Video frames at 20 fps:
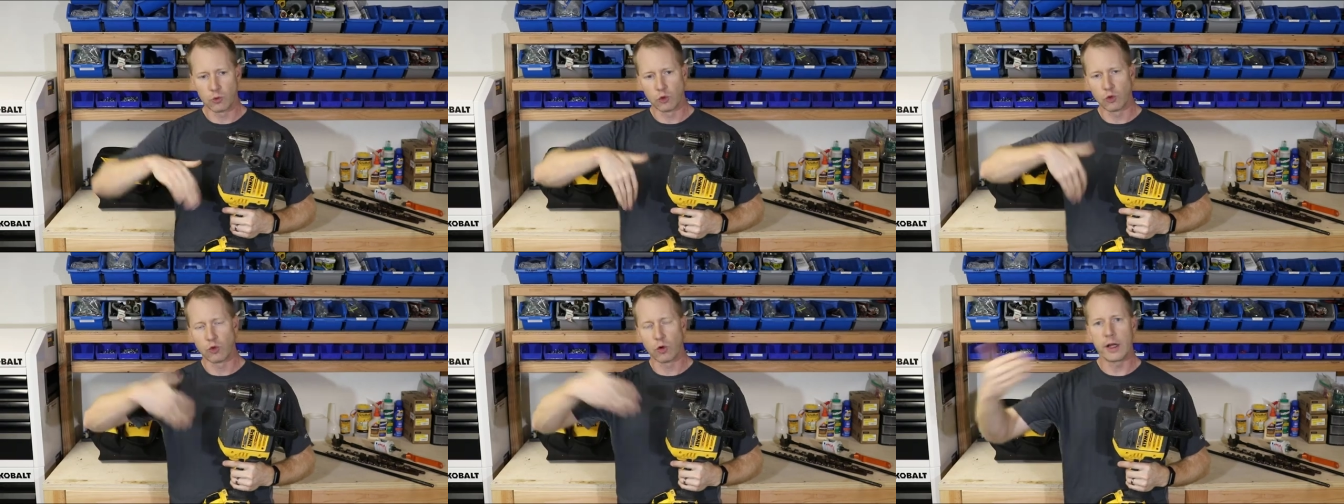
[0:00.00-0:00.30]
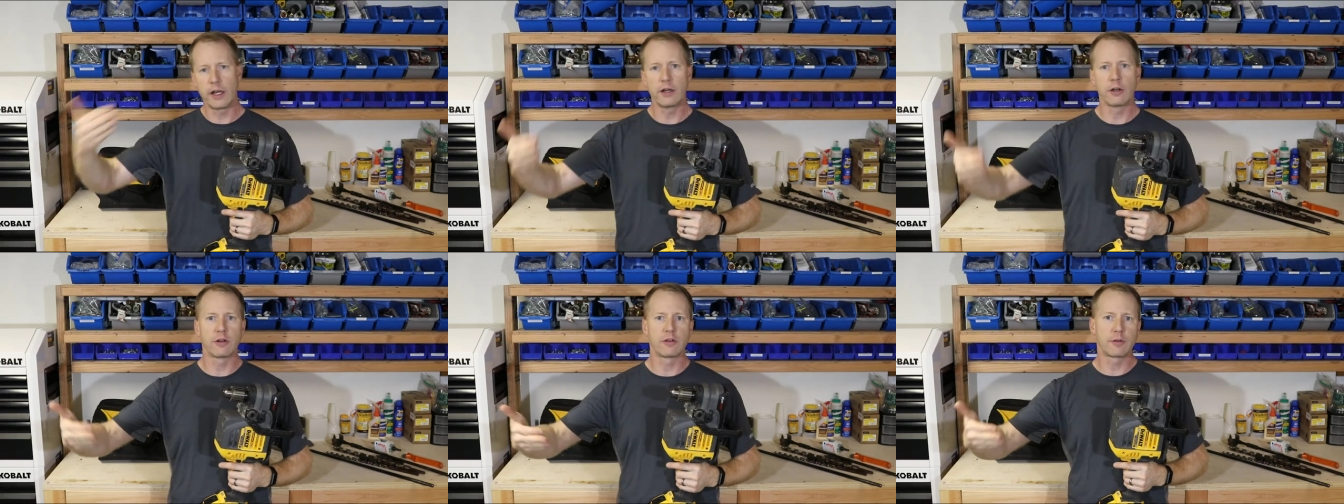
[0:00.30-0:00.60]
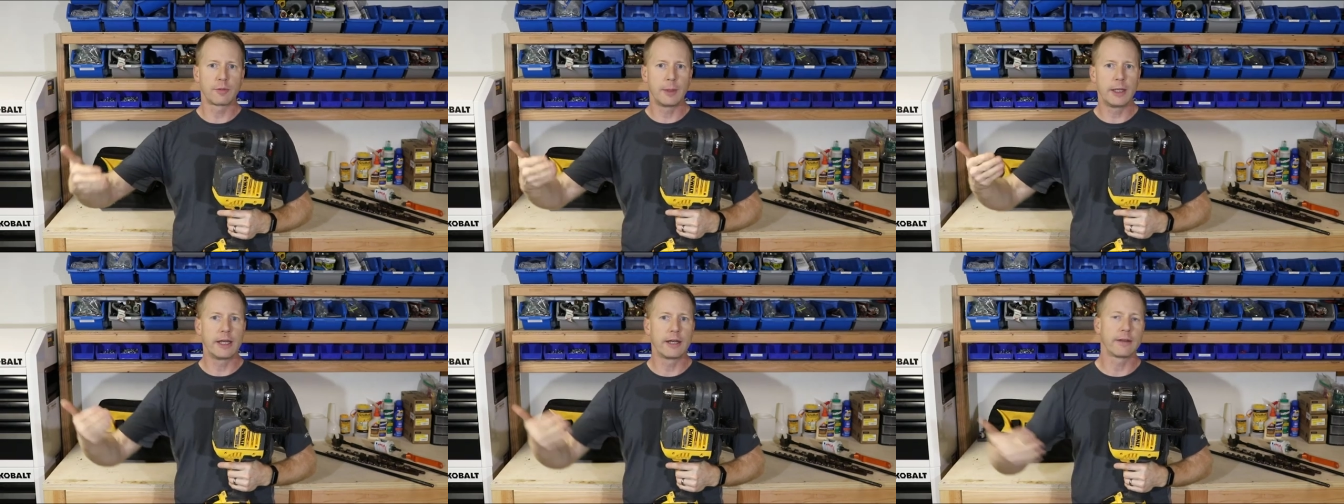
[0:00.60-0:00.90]
greater
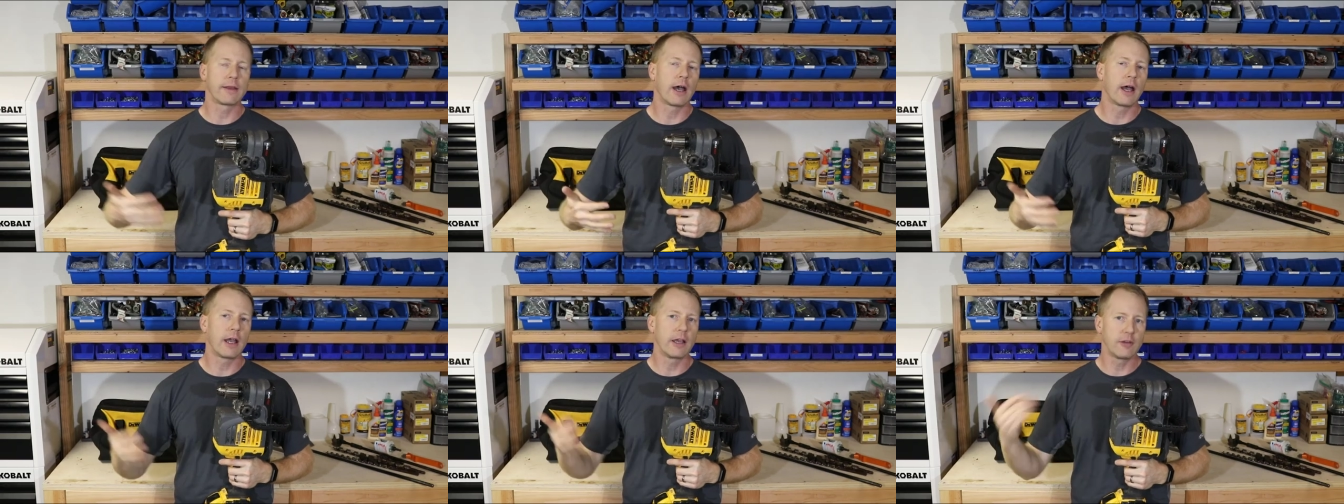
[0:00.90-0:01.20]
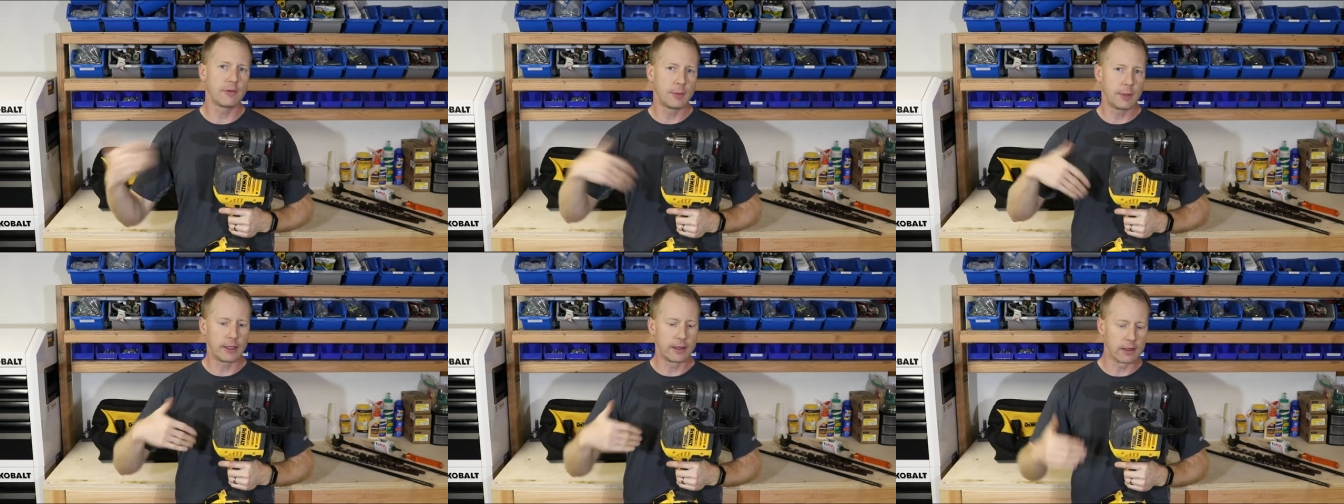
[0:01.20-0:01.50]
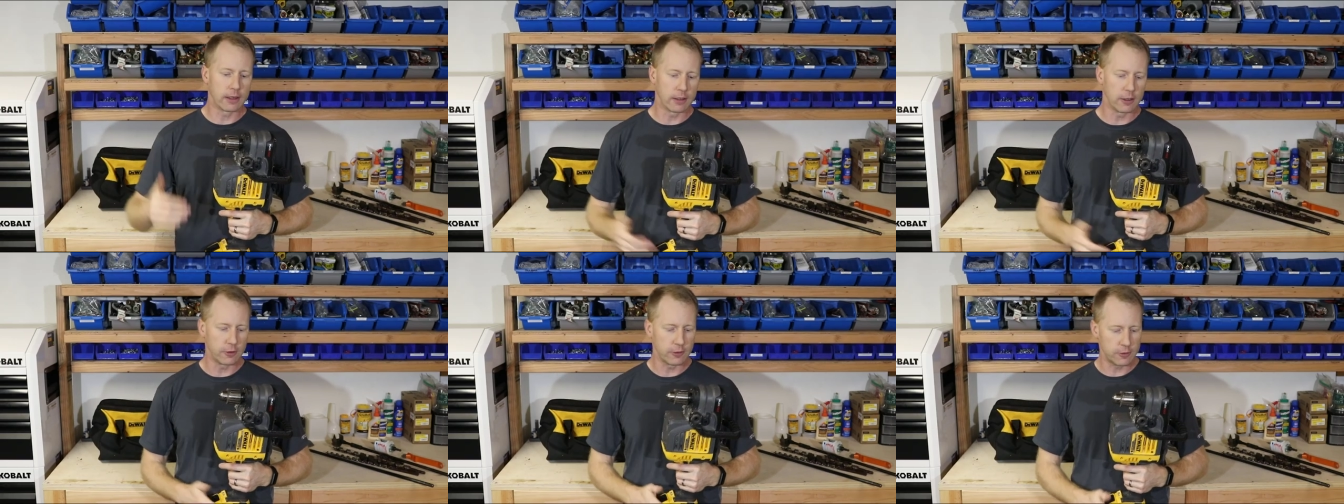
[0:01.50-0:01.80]
speed at the high speed
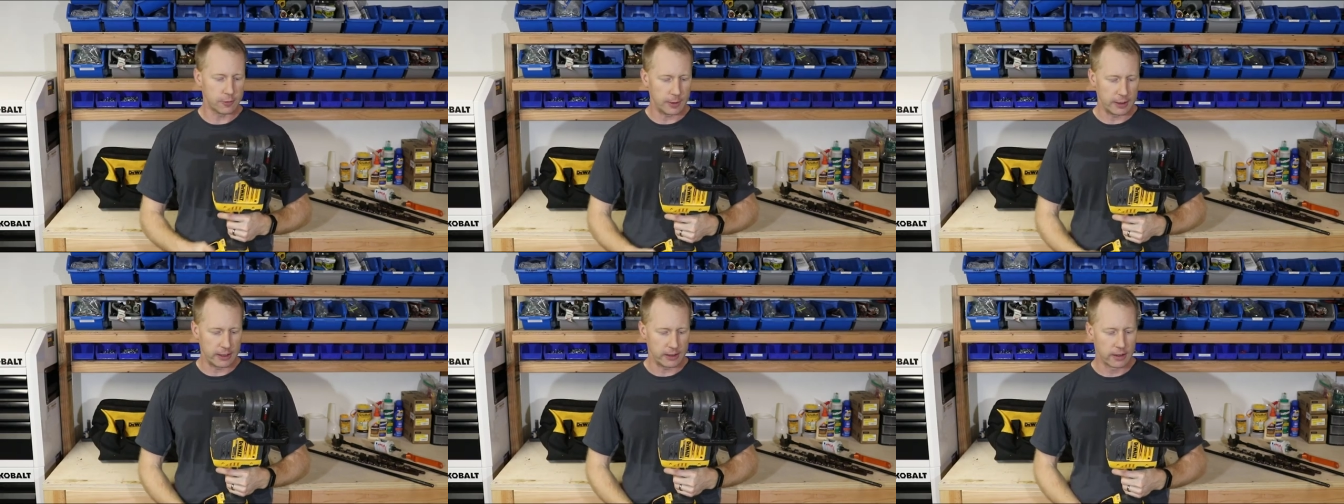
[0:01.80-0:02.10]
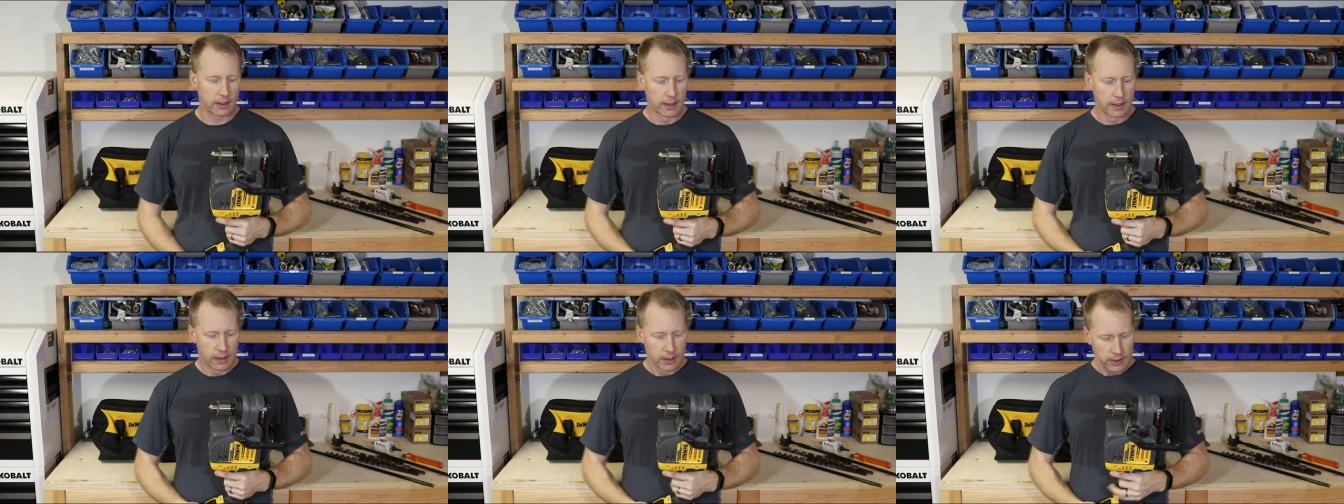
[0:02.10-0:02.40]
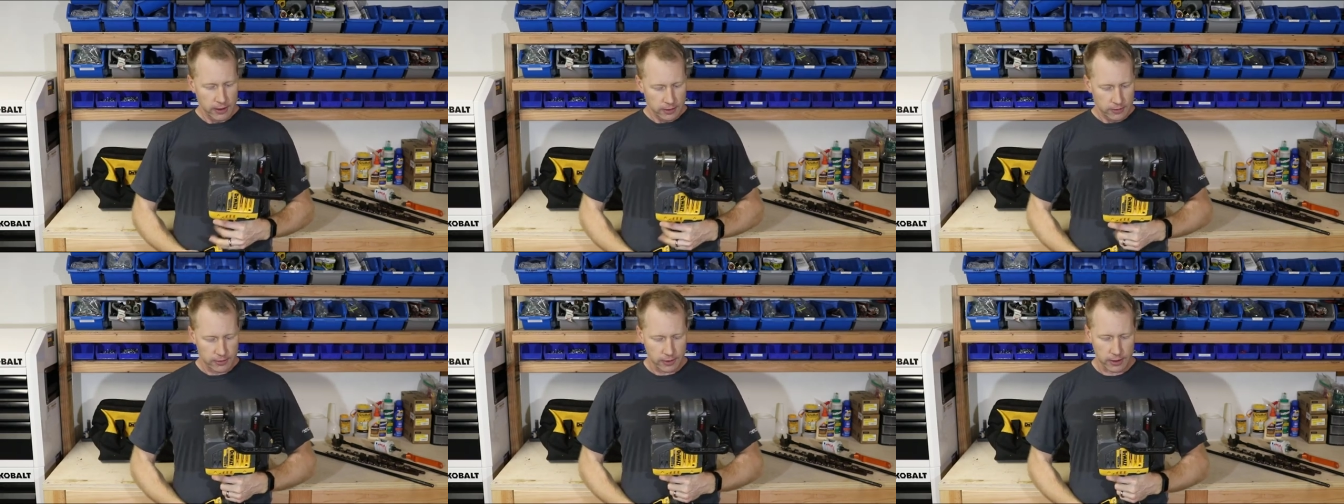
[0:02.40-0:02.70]
than the low speed,
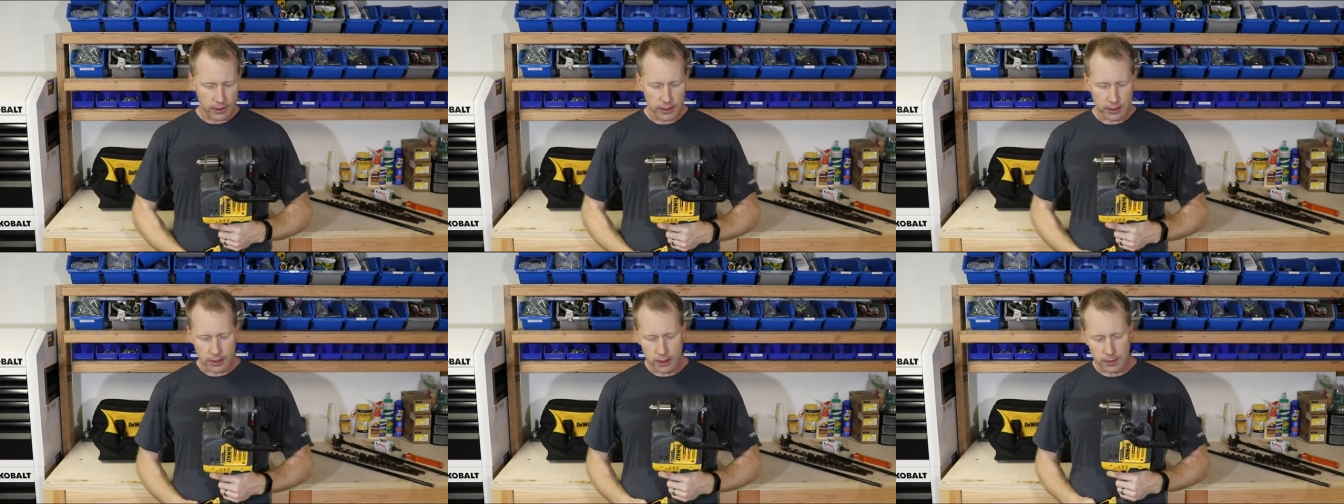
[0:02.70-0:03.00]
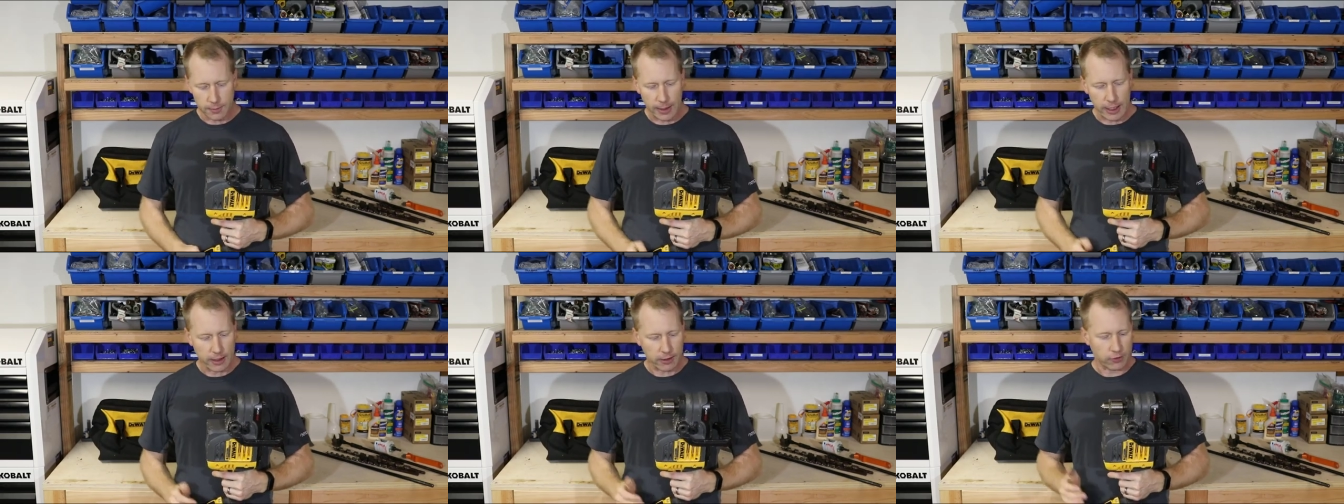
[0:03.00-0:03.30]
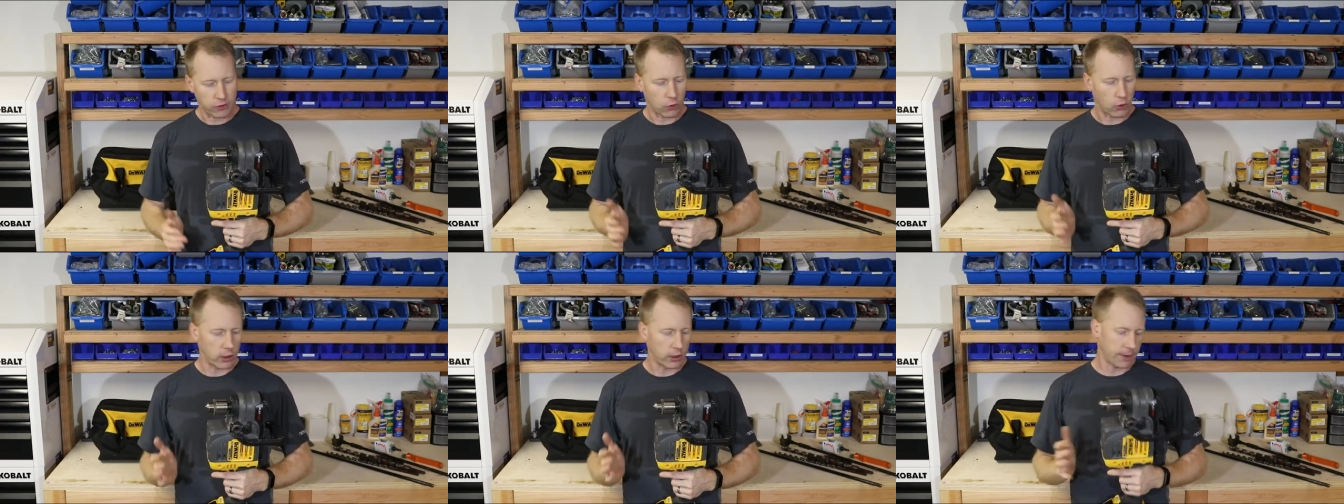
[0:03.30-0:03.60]
so you get a good amount of
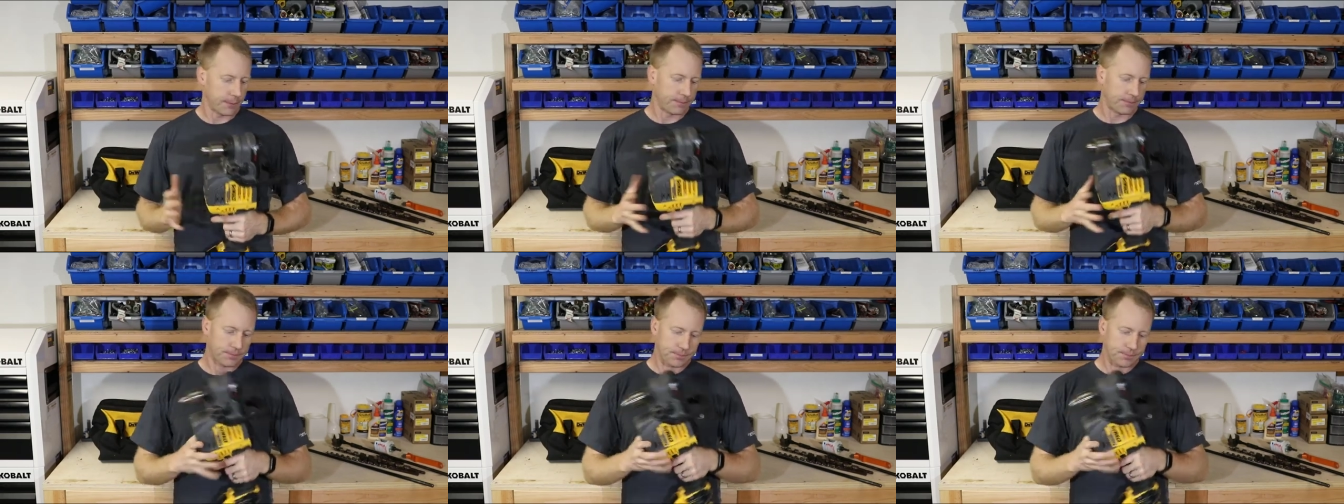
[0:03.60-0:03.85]
torque.